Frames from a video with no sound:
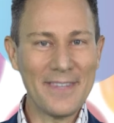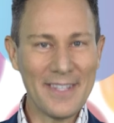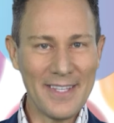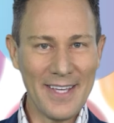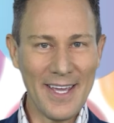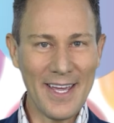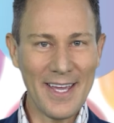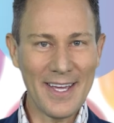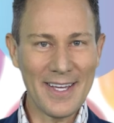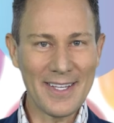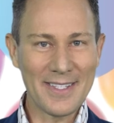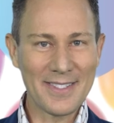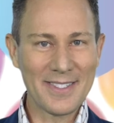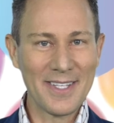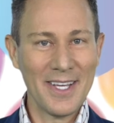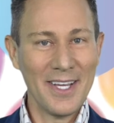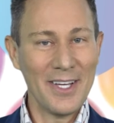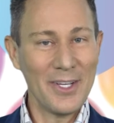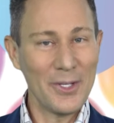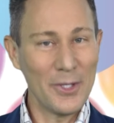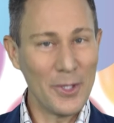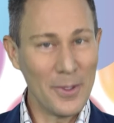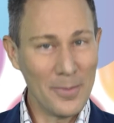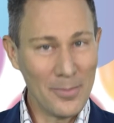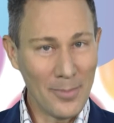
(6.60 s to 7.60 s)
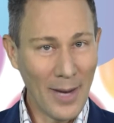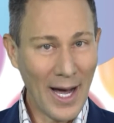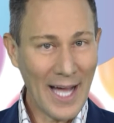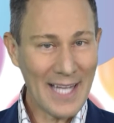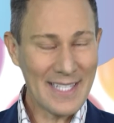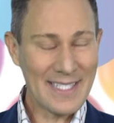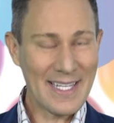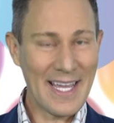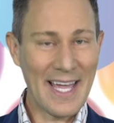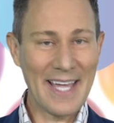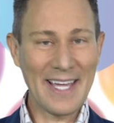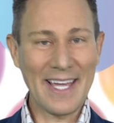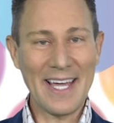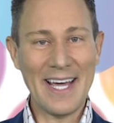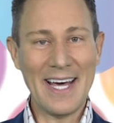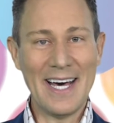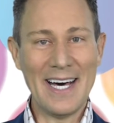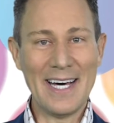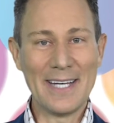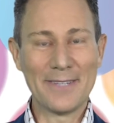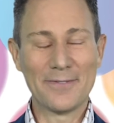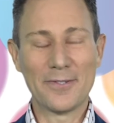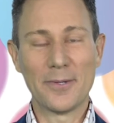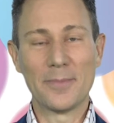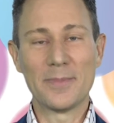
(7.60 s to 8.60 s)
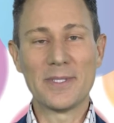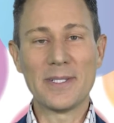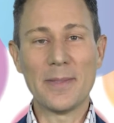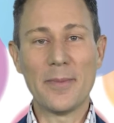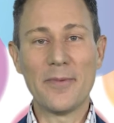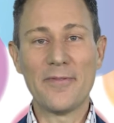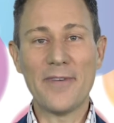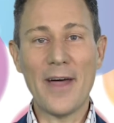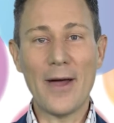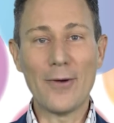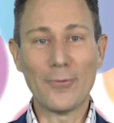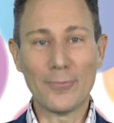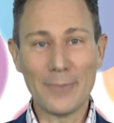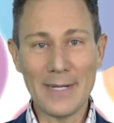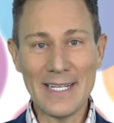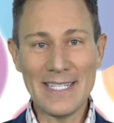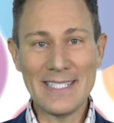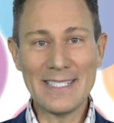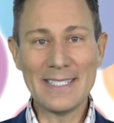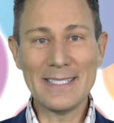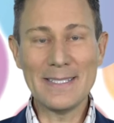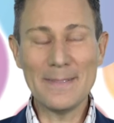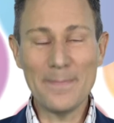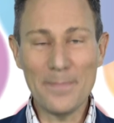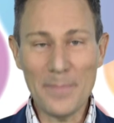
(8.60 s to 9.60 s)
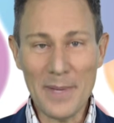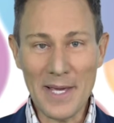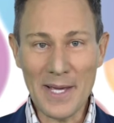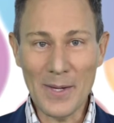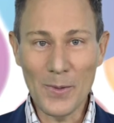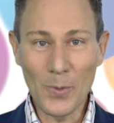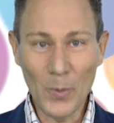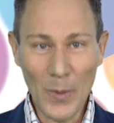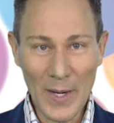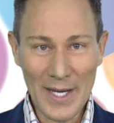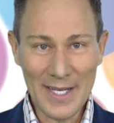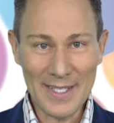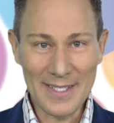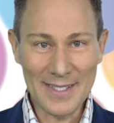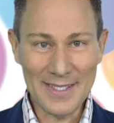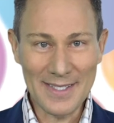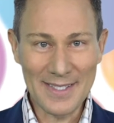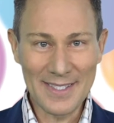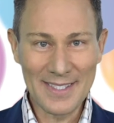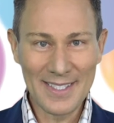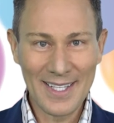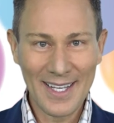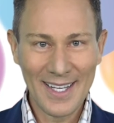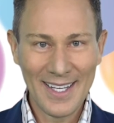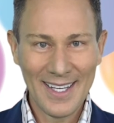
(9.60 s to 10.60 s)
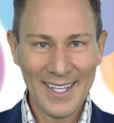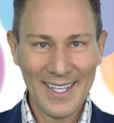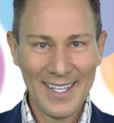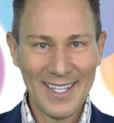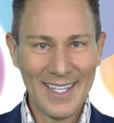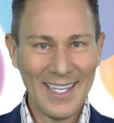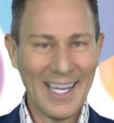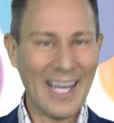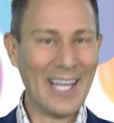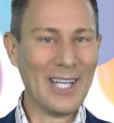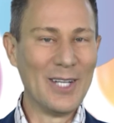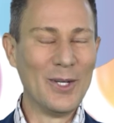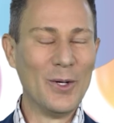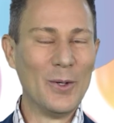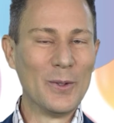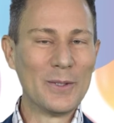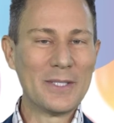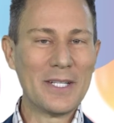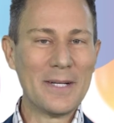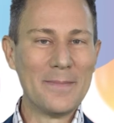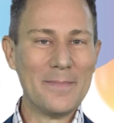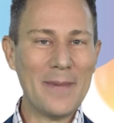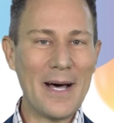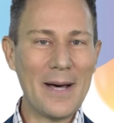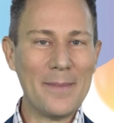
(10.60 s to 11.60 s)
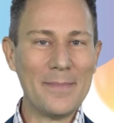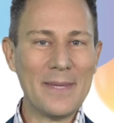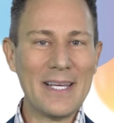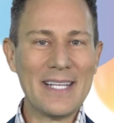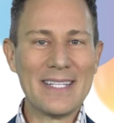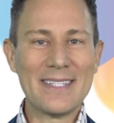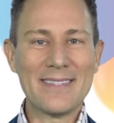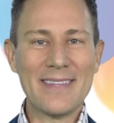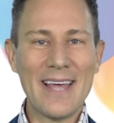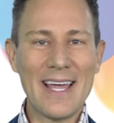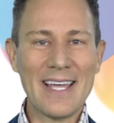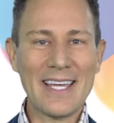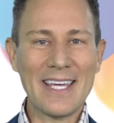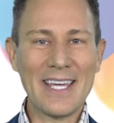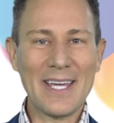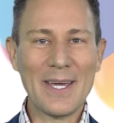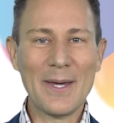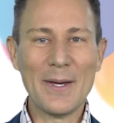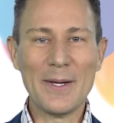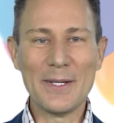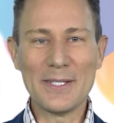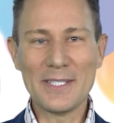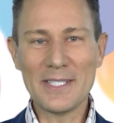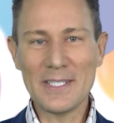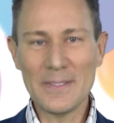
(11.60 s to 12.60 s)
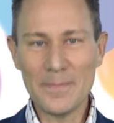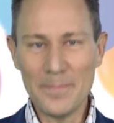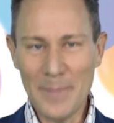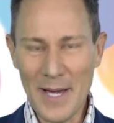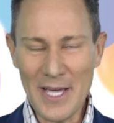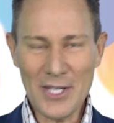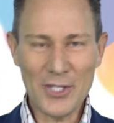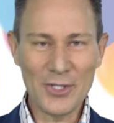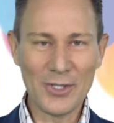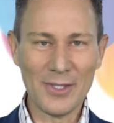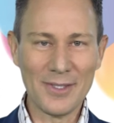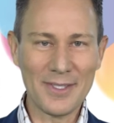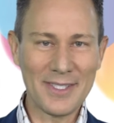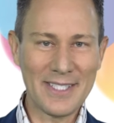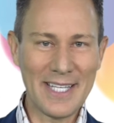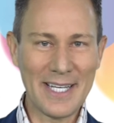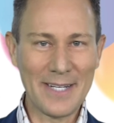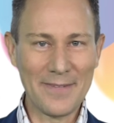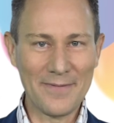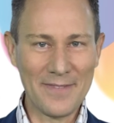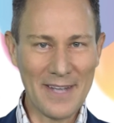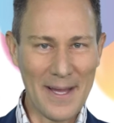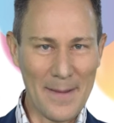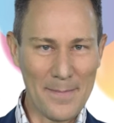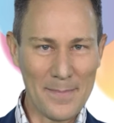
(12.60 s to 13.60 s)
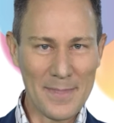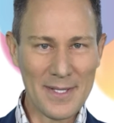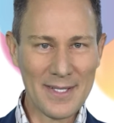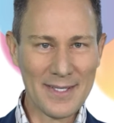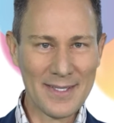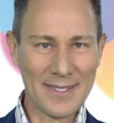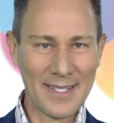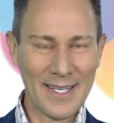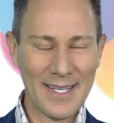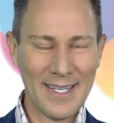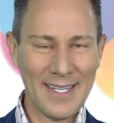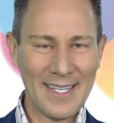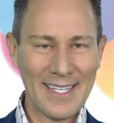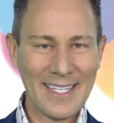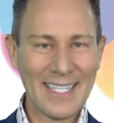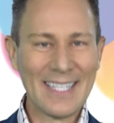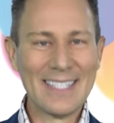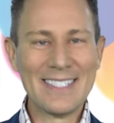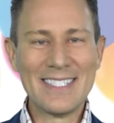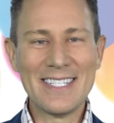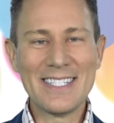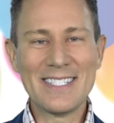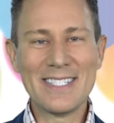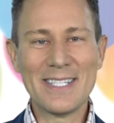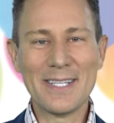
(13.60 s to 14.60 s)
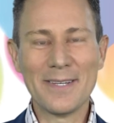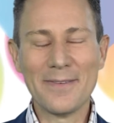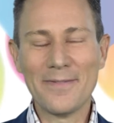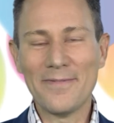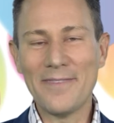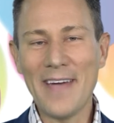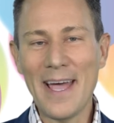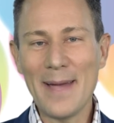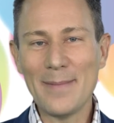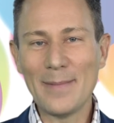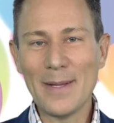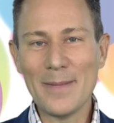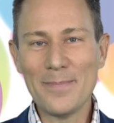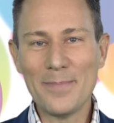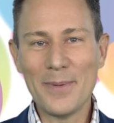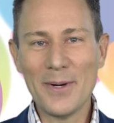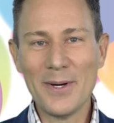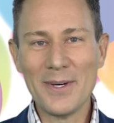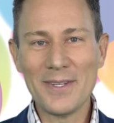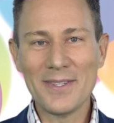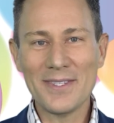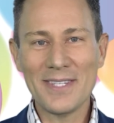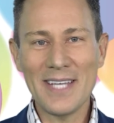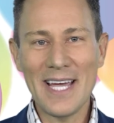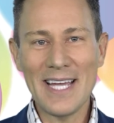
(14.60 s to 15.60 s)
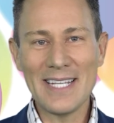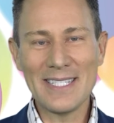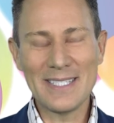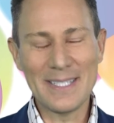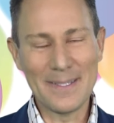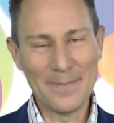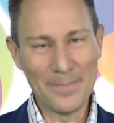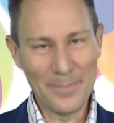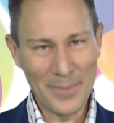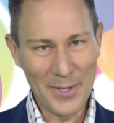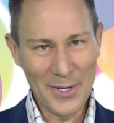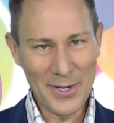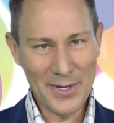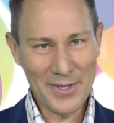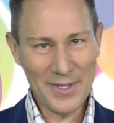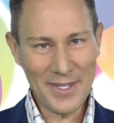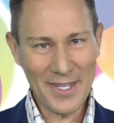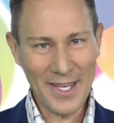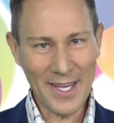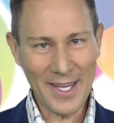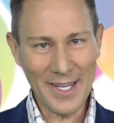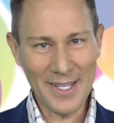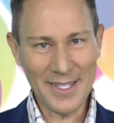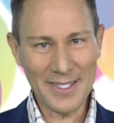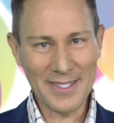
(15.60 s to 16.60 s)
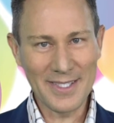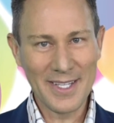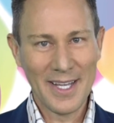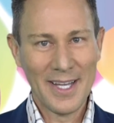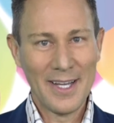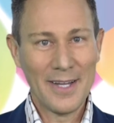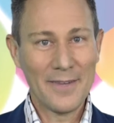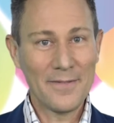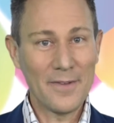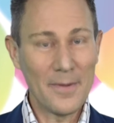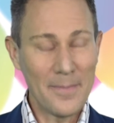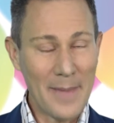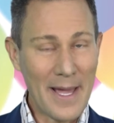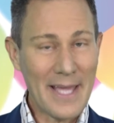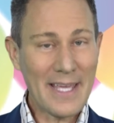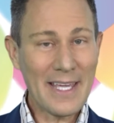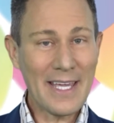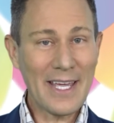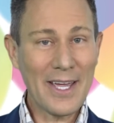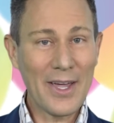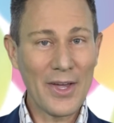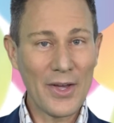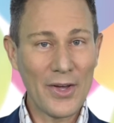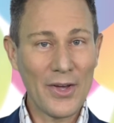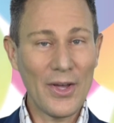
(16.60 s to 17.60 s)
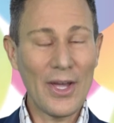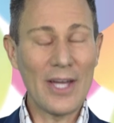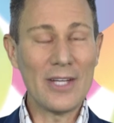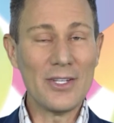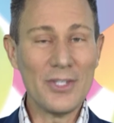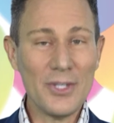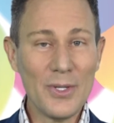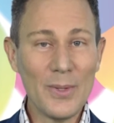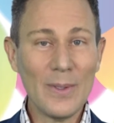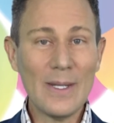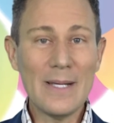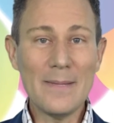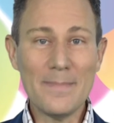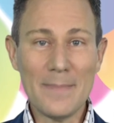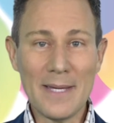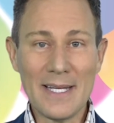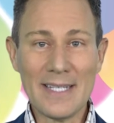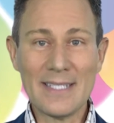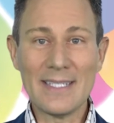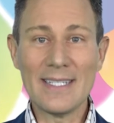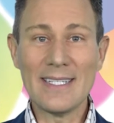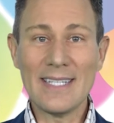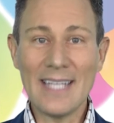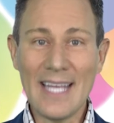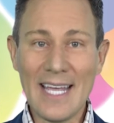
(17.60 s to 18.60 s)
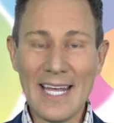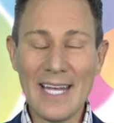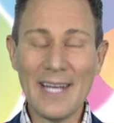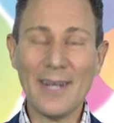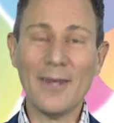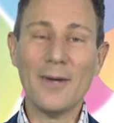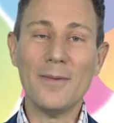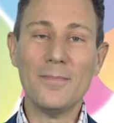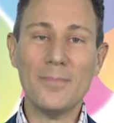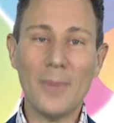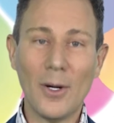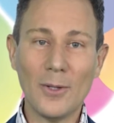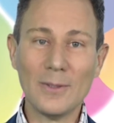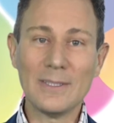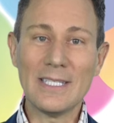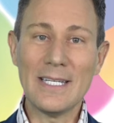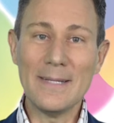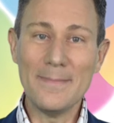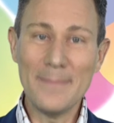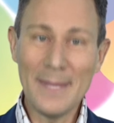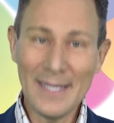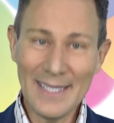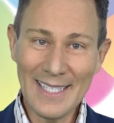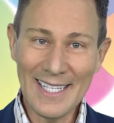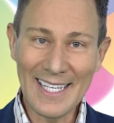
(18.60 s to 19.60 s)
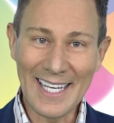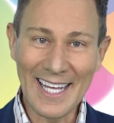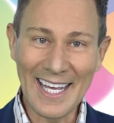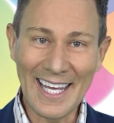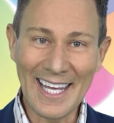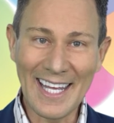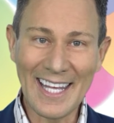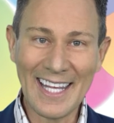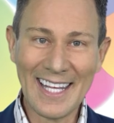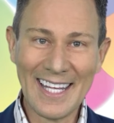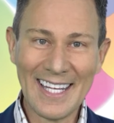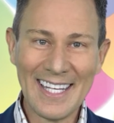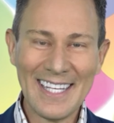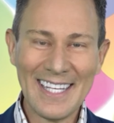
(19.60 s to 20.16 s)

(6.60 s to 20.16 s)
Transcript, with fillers: for years, you might take heart from some of our recent big winners. A Lawnton mum is thanking her special set of numbers, consisting of family birth dates and birth years, for making her a newly minted Keno multi-millionaire.